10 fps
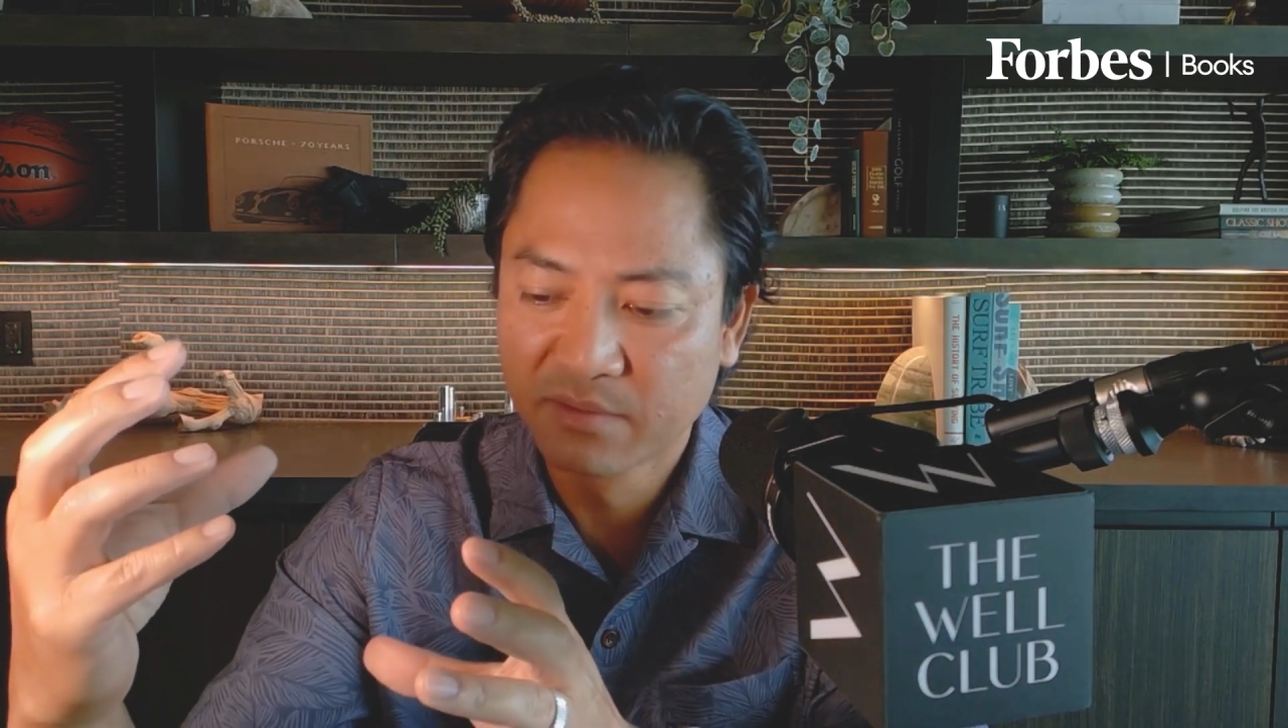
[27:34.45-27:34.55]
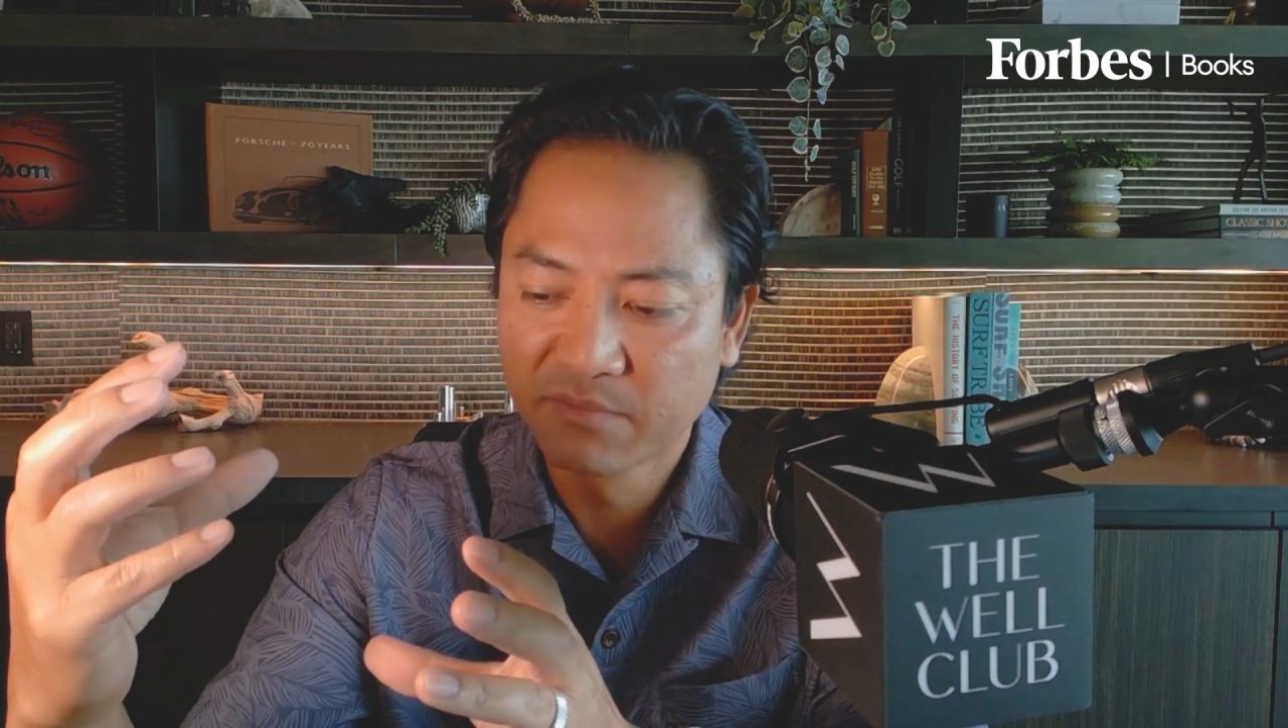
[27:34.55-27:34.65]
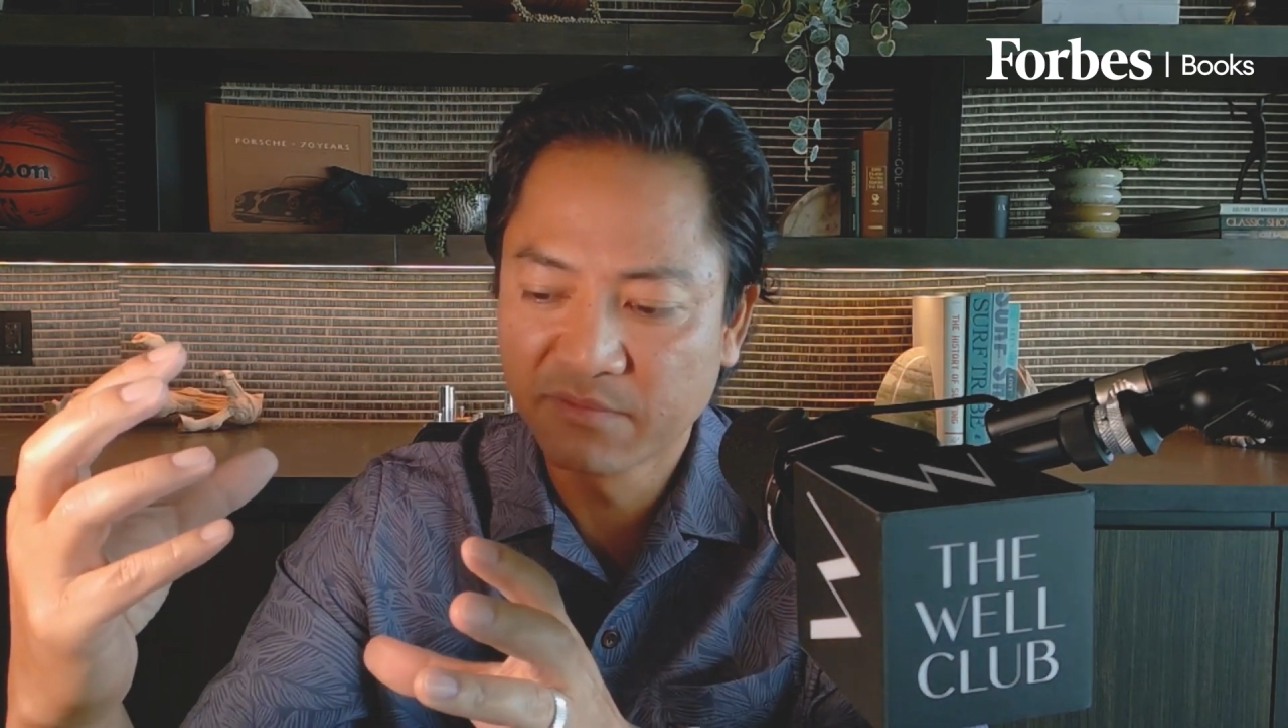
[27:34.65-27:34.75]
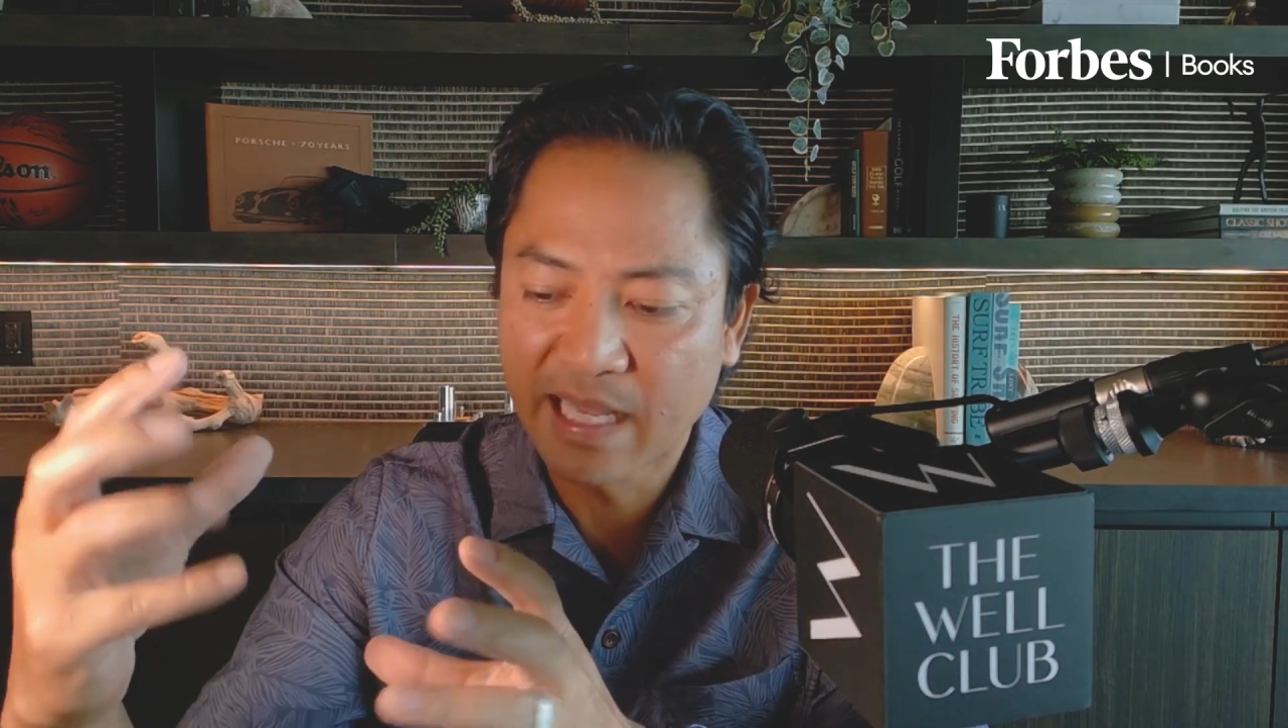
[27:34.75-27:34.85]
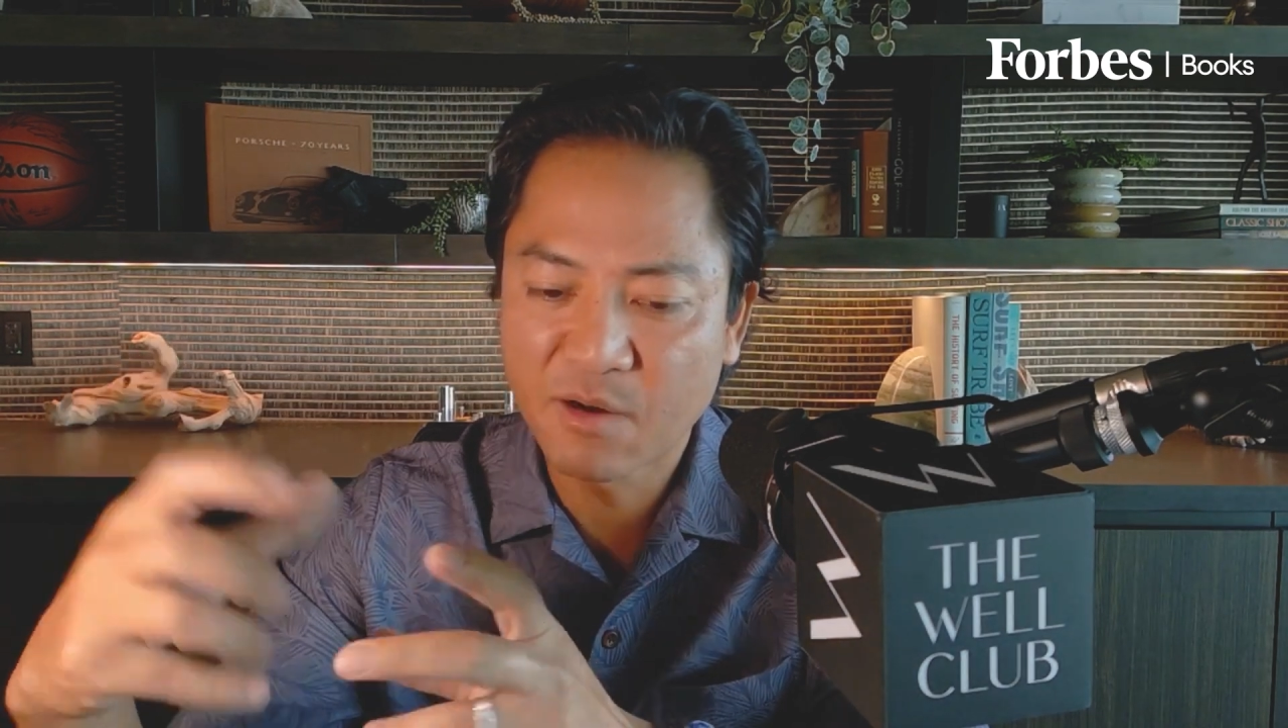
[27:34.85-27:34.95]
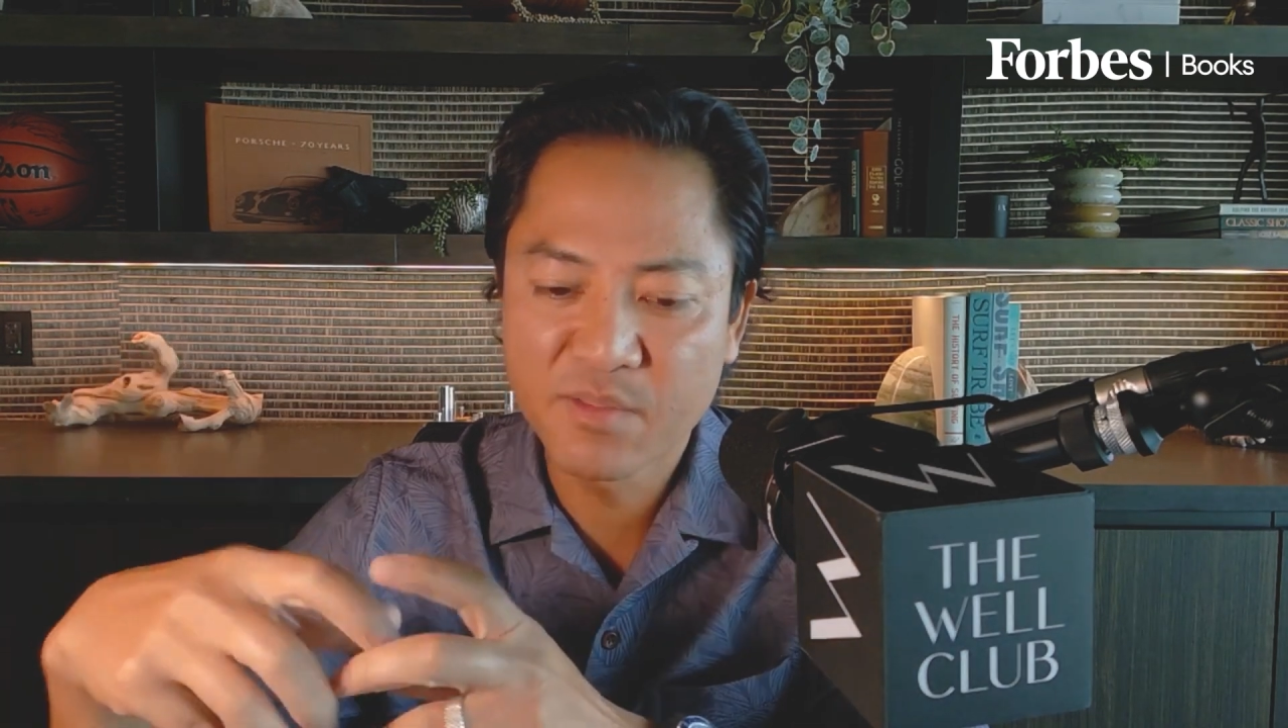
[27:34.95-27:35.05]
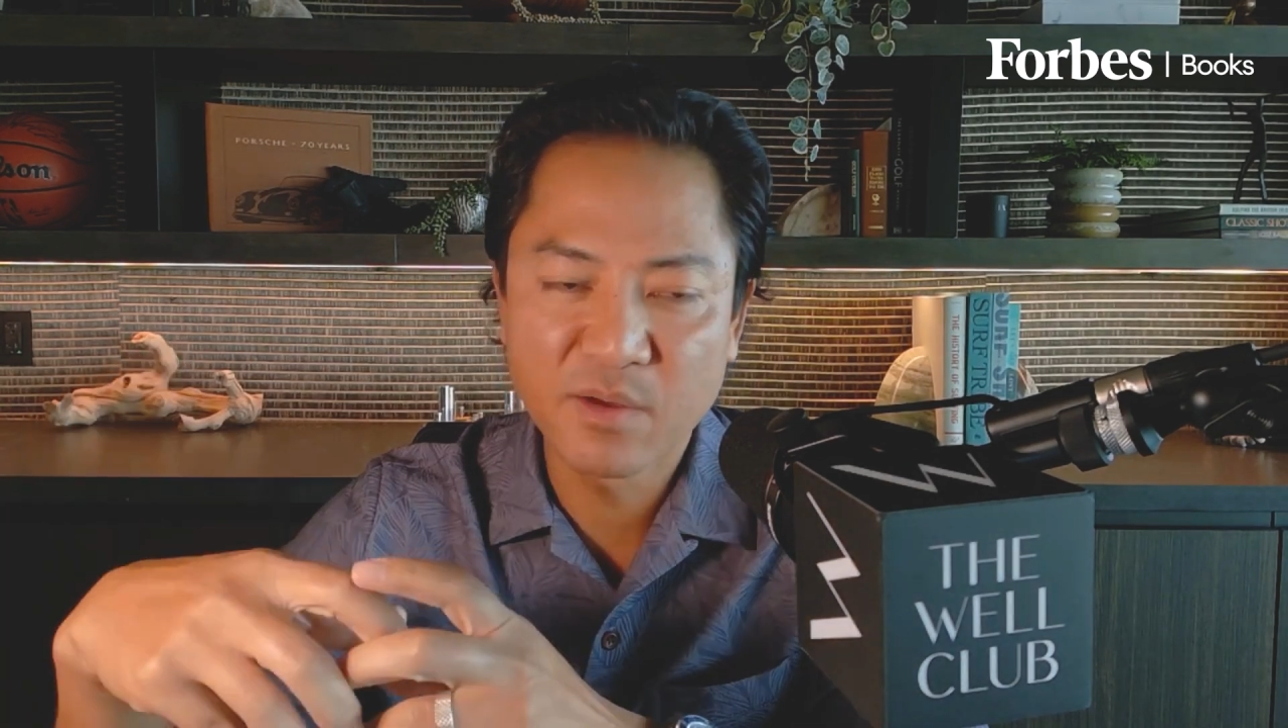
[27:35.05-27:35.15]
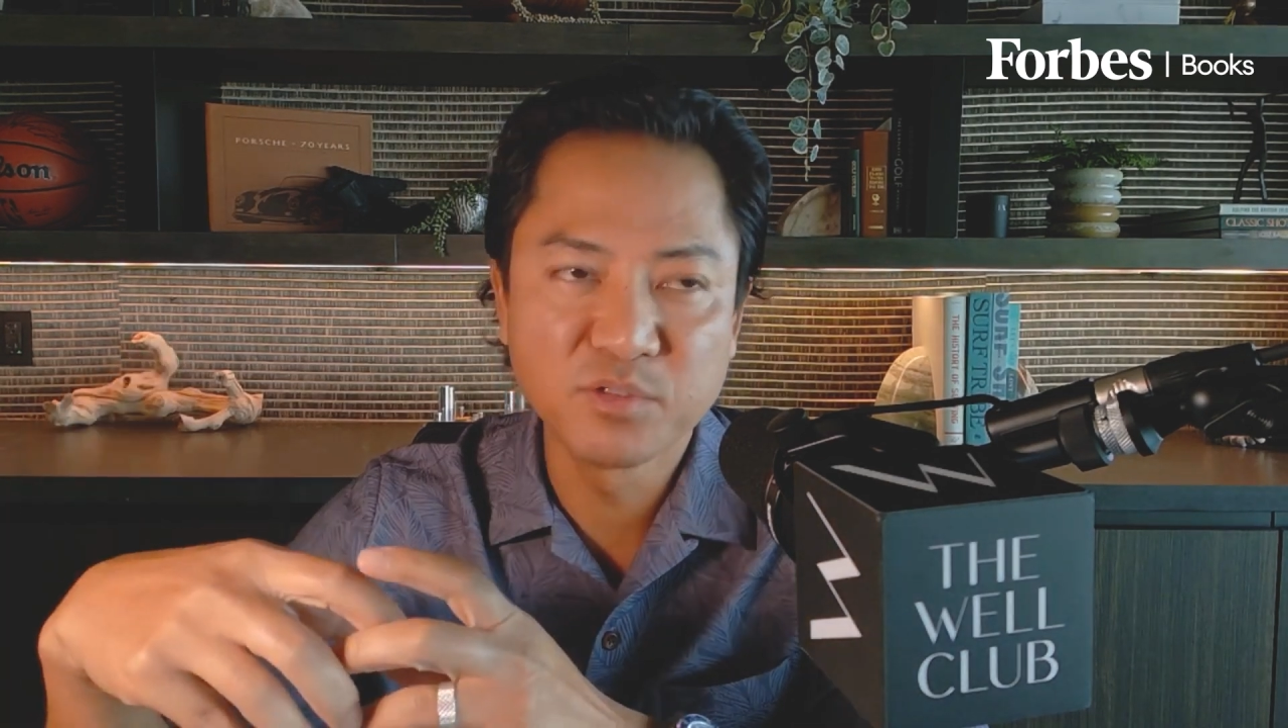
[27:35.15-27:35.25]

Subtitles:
flower that